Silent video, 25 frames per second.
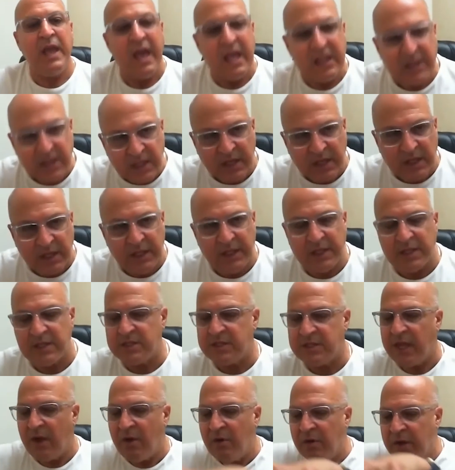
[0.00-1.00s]
ethically to
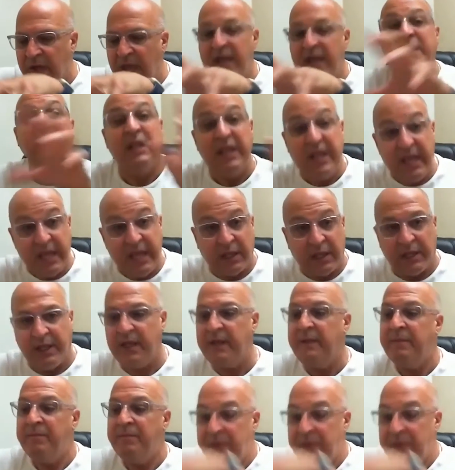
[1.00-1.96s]
say, okay, and legally,